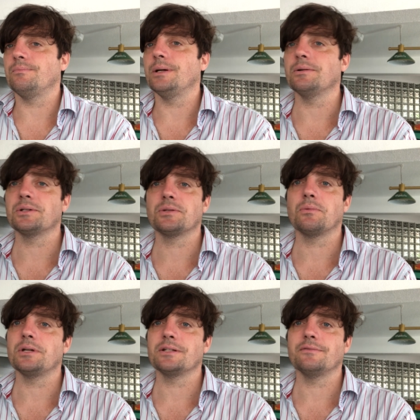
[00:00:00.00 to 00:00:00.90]
bogus
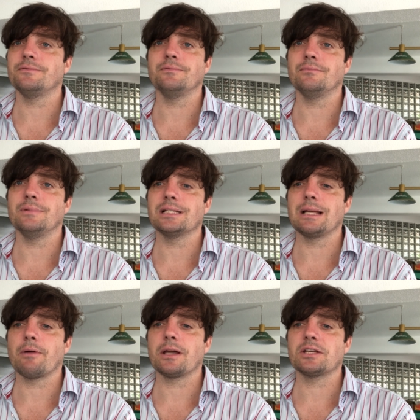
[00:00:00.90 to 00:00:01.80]
stories of
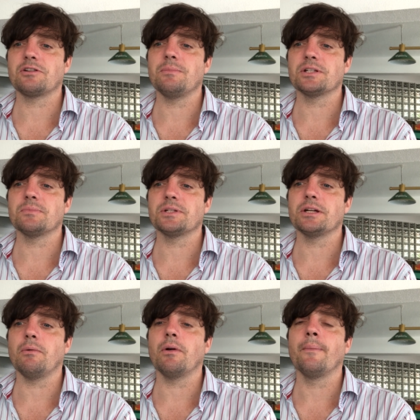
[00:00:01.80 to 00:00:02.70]
Islamic extremism and
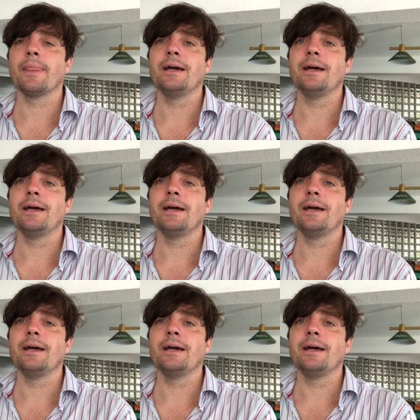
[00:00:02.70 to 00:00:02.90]
so on.